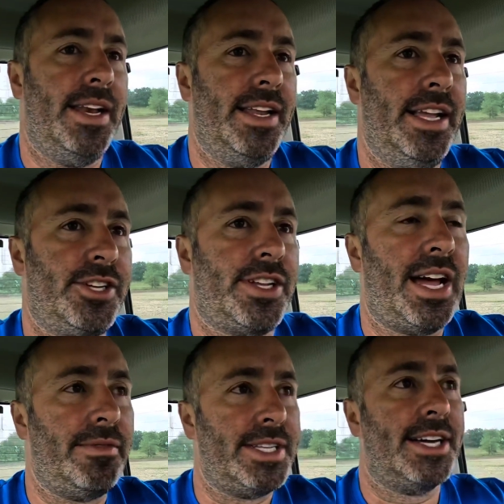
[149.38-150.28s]
each
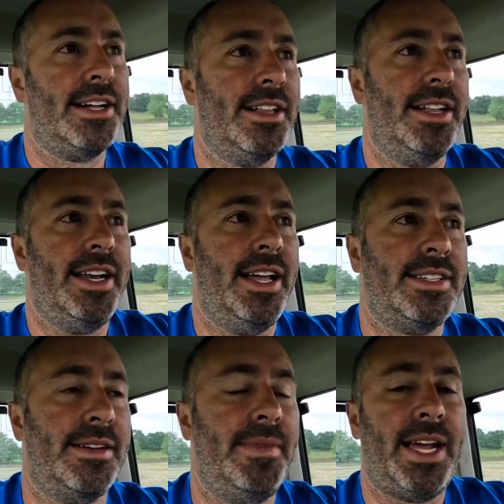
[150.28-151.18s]
time we till, it
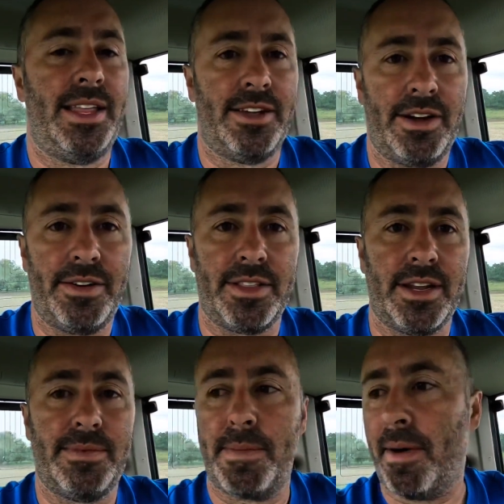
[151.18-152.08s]
ends up making the ground a
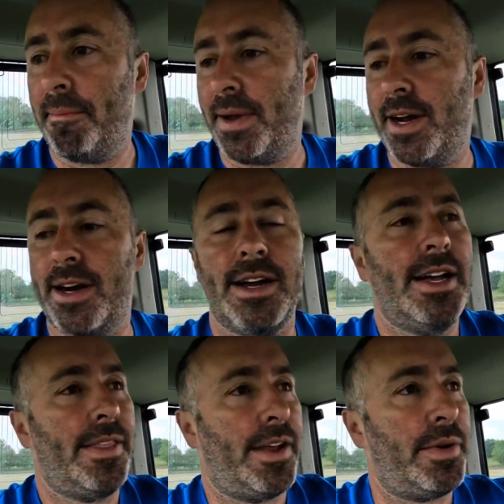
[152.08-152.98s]
little bit bumpier.
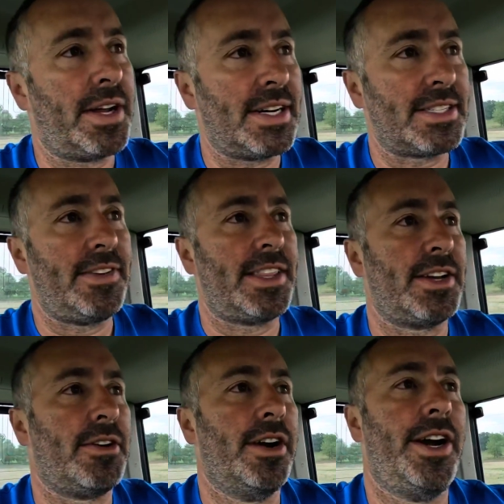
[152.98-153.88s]
Then we cultivate the
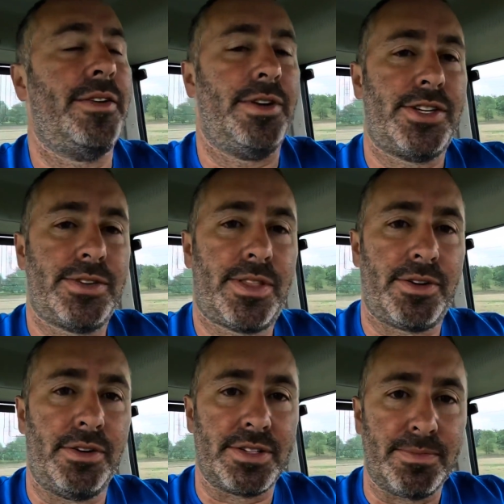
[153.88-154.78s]
corn, which
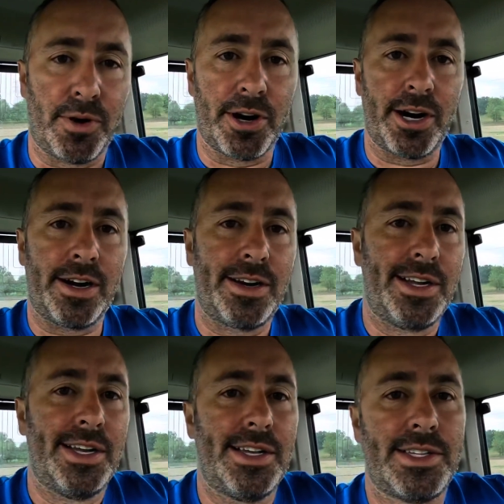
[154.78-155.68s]
throws more
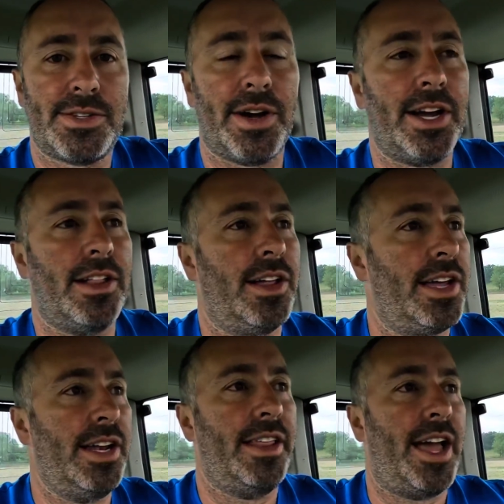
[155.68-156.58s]
soil
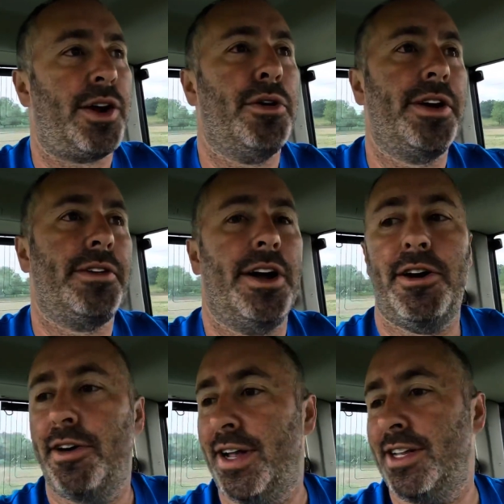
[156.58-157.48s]
into that corn
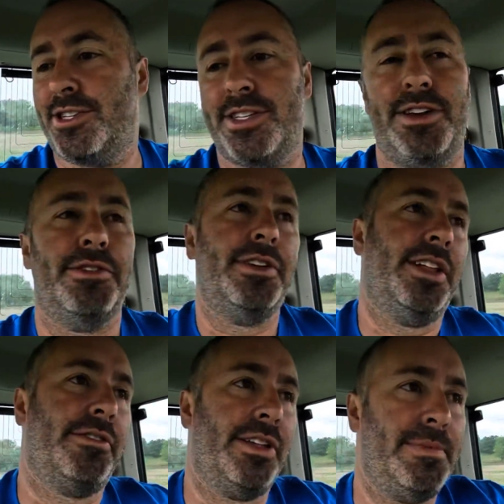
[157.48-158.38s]
row, and it's just a
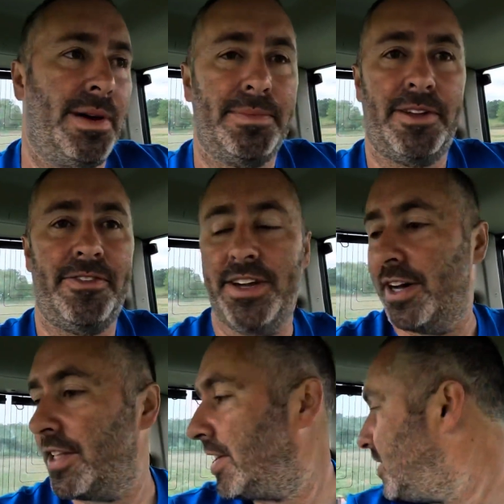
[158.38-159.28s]
really bumpy field.
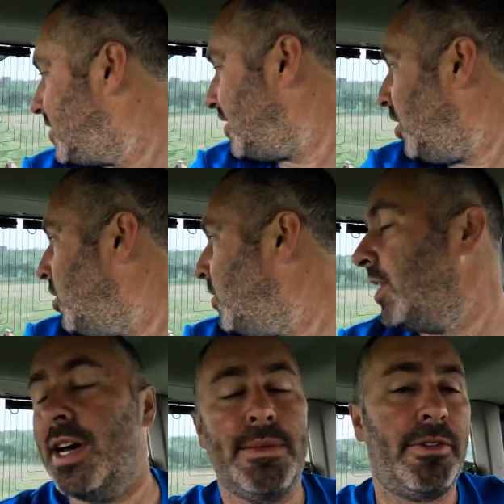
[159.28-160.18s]
So
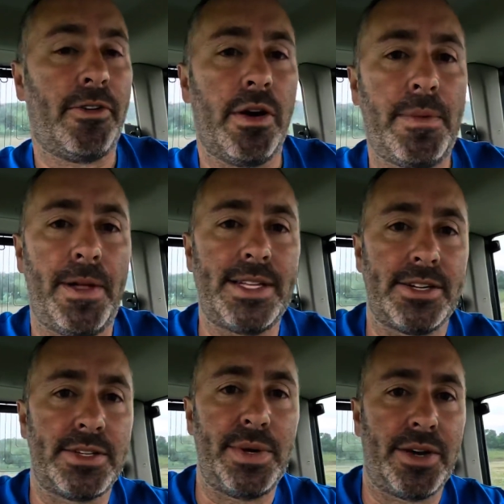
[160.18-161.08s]
before we plant
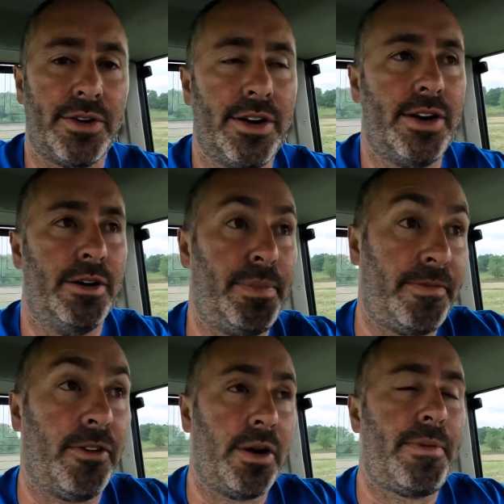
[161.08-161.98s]
our sweet corn, or
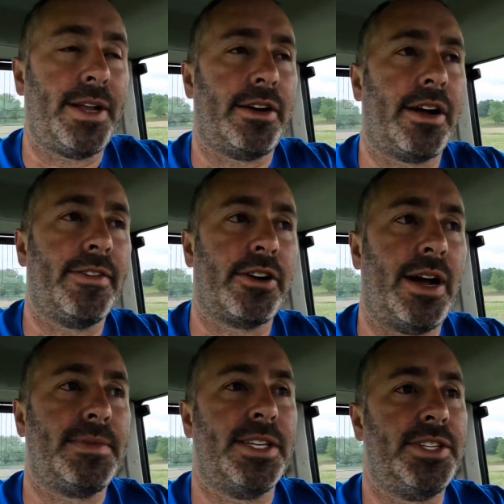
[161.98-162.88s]
before we plant our cover
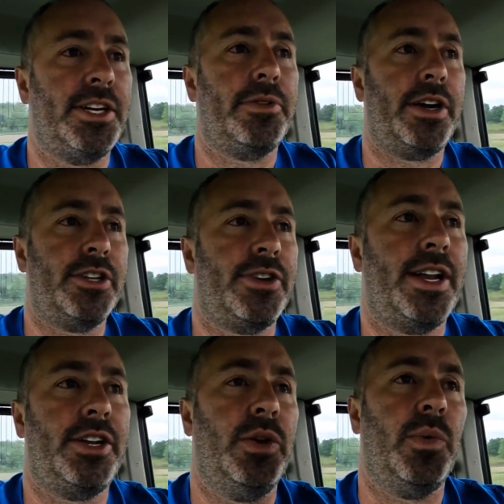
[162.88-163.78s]
crops this year, we're going to try
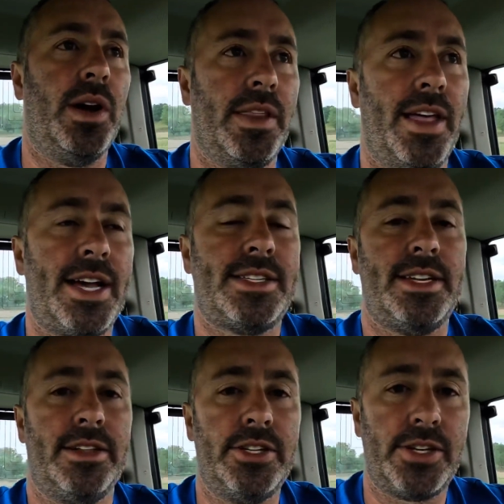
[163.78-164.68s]
to do one last
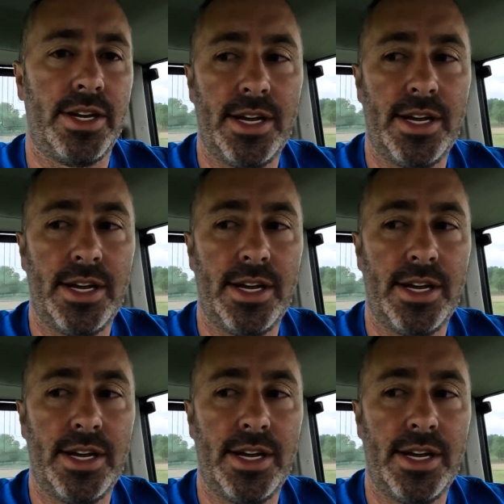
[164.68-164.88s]
tillage